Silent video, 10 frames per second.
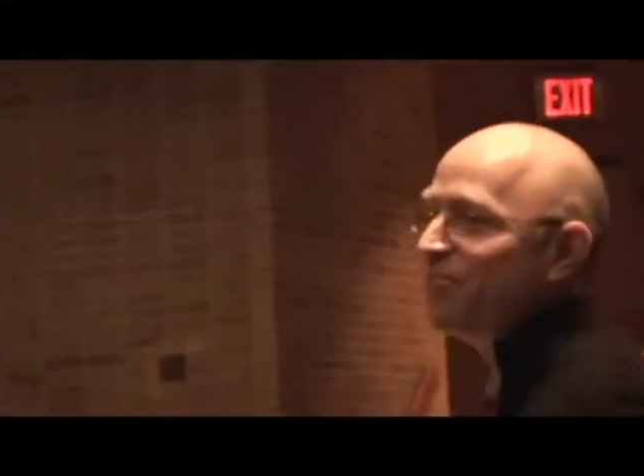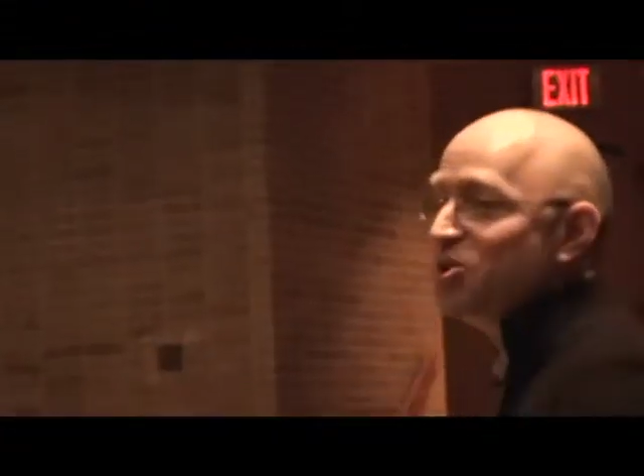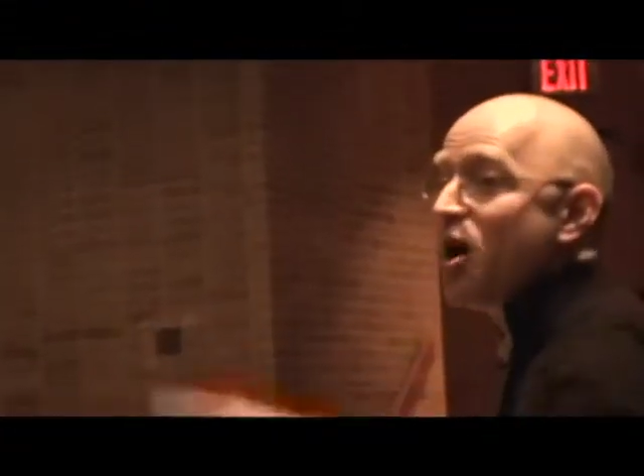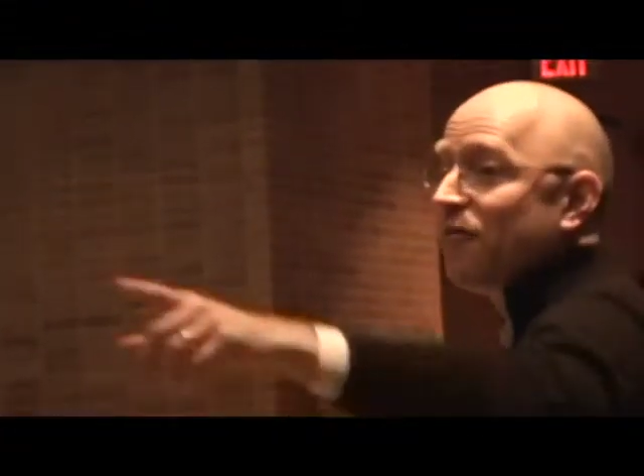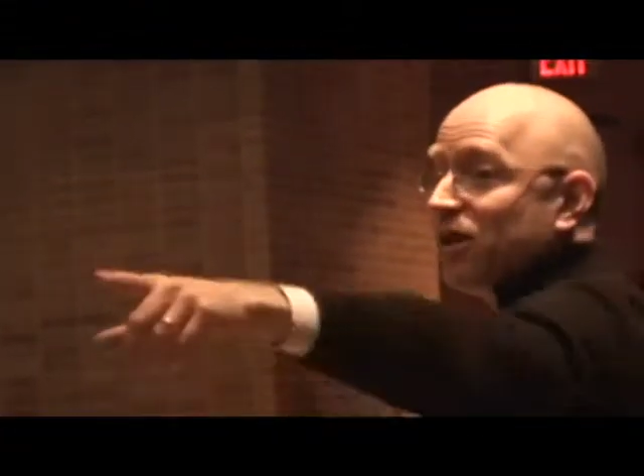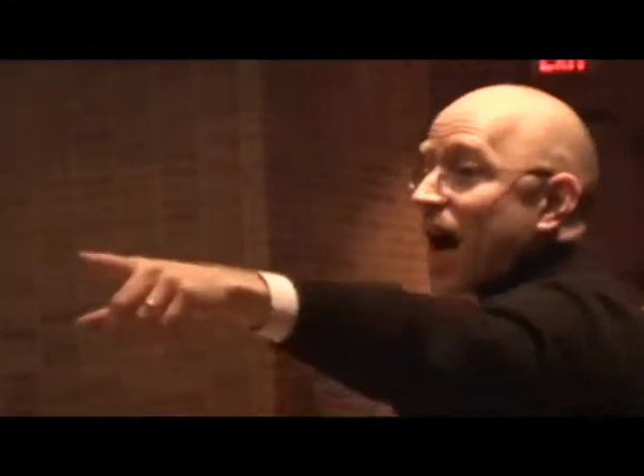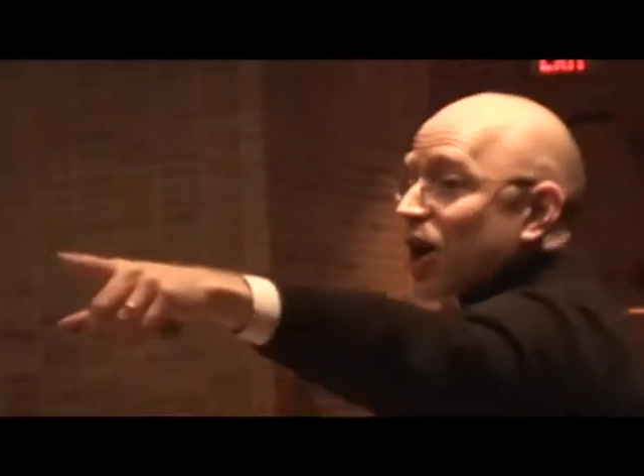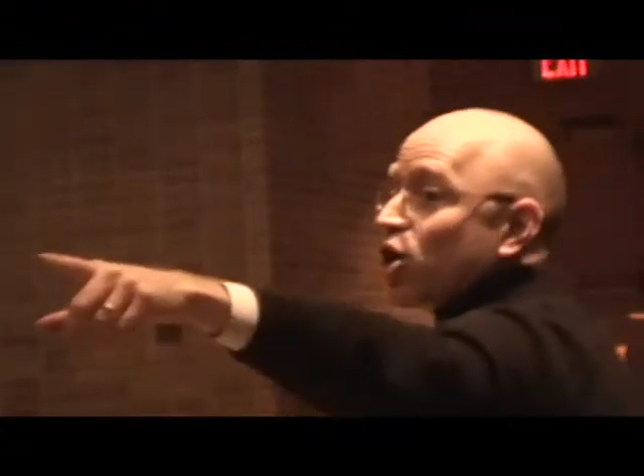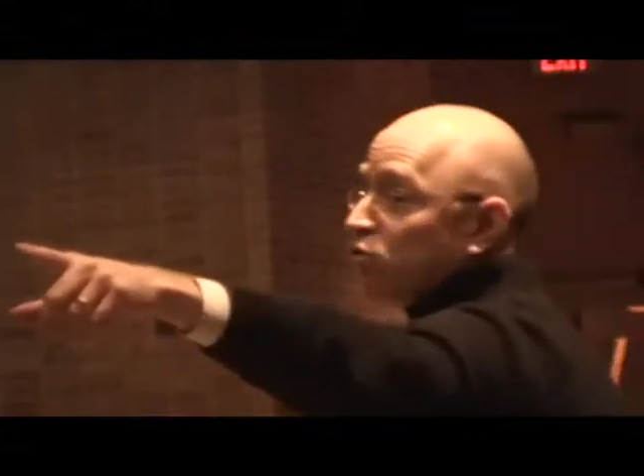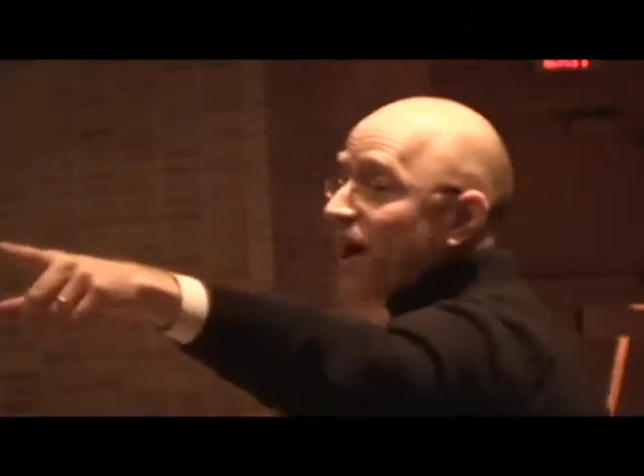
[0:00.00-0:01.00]
But you have a lot
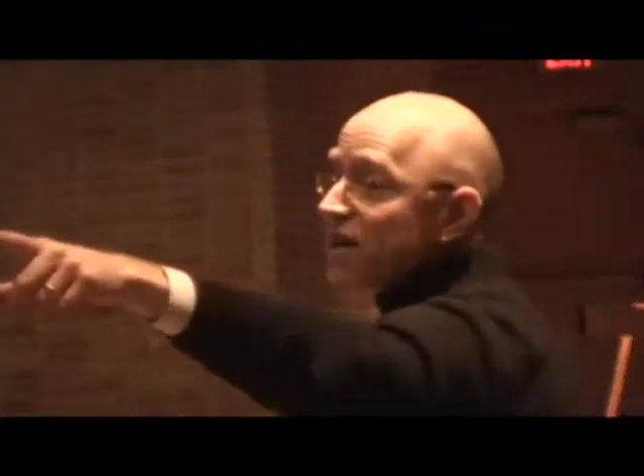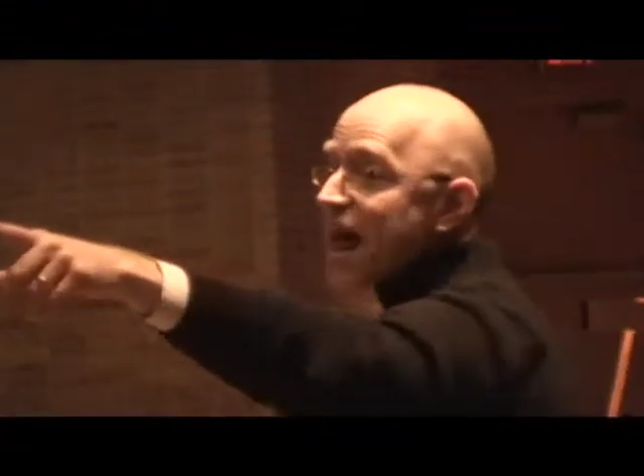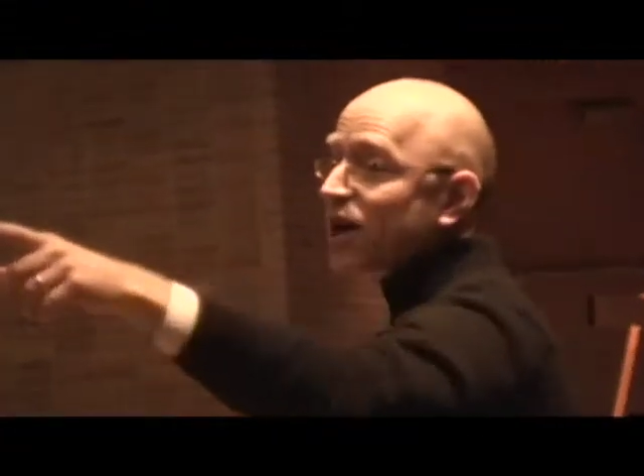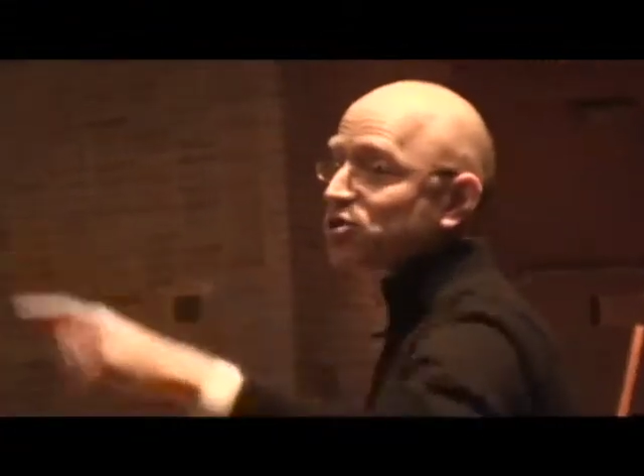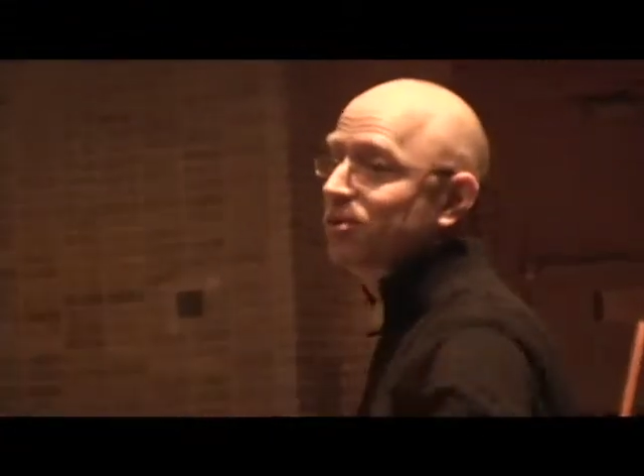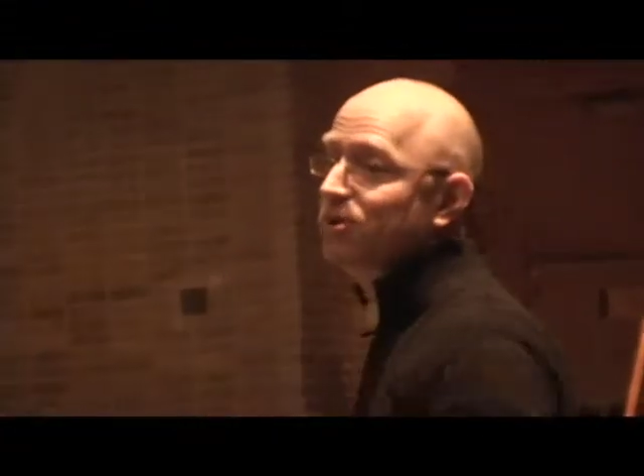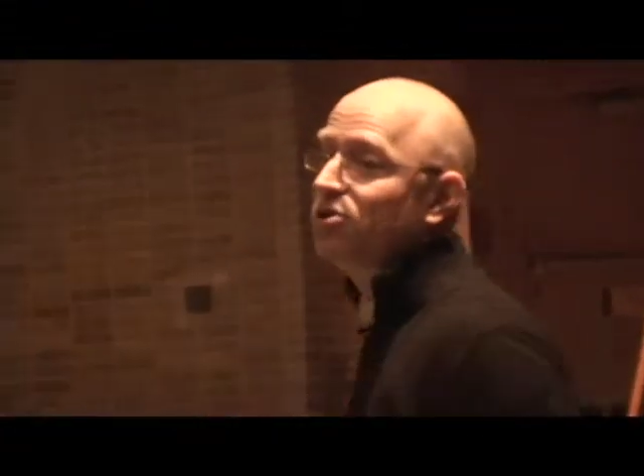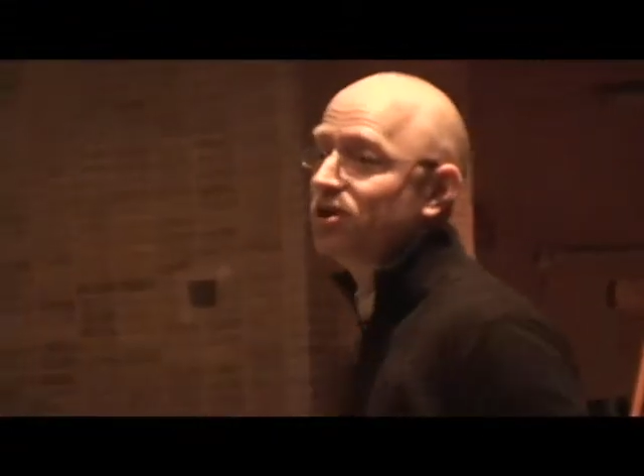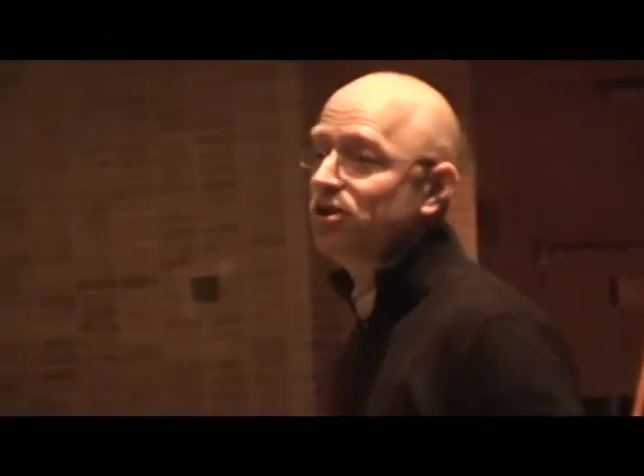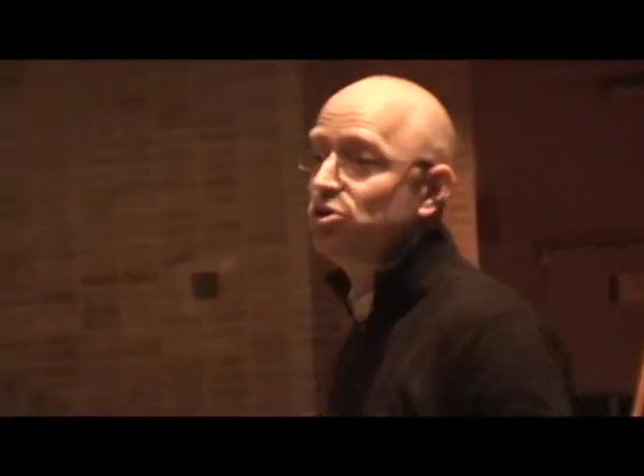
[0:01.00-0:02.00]
of great natural
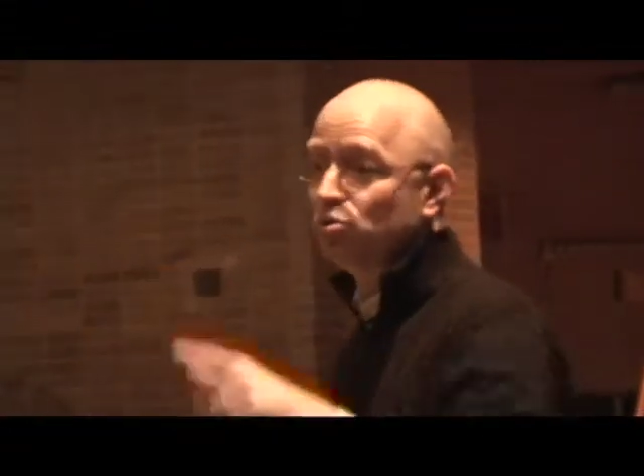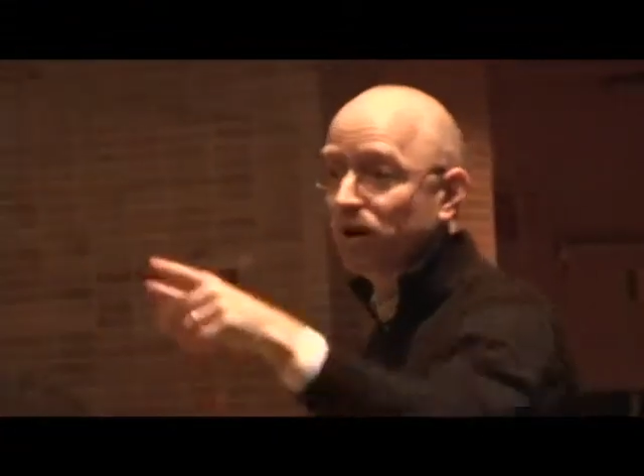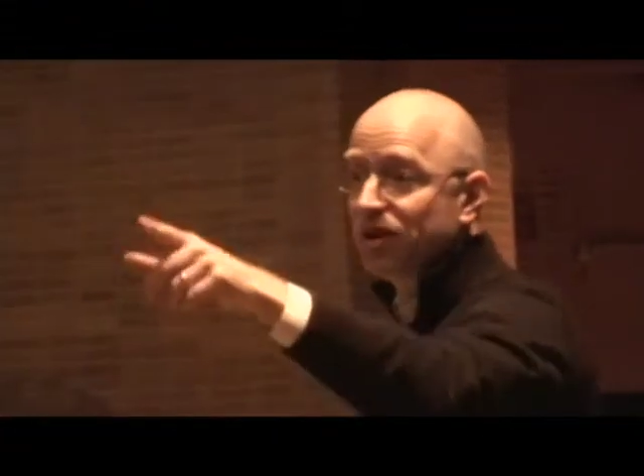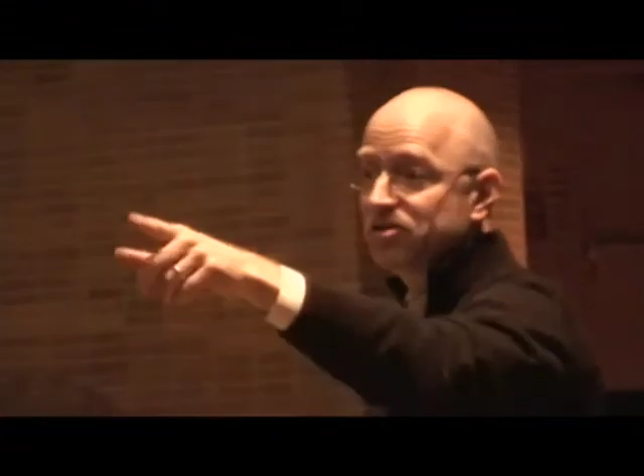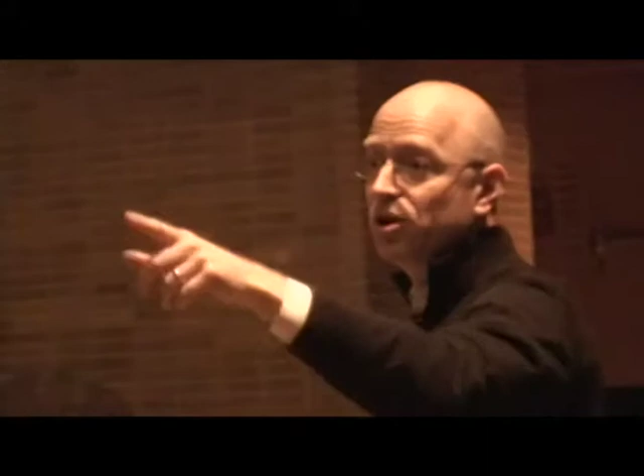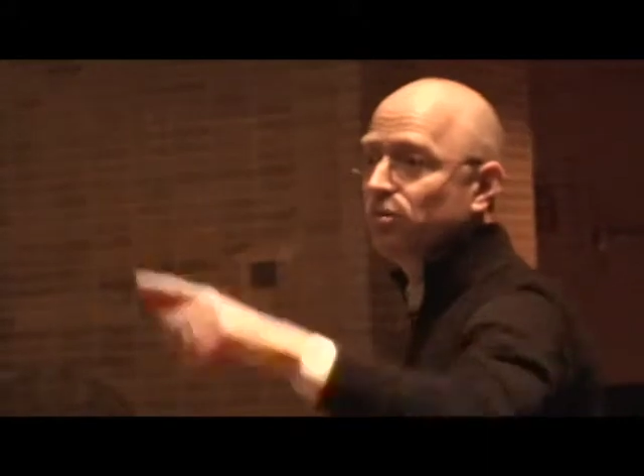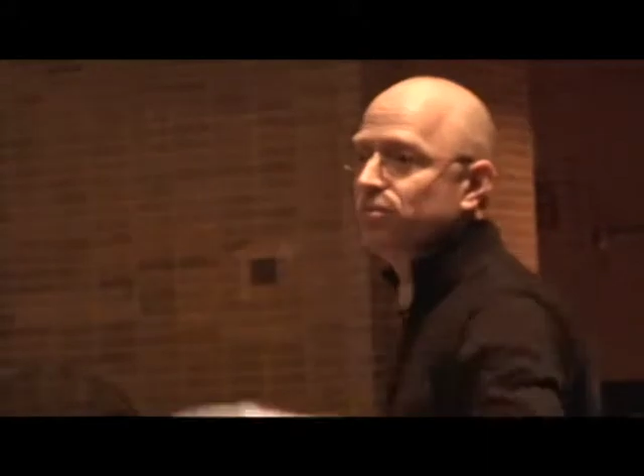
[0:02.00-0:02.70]
ability. You really do.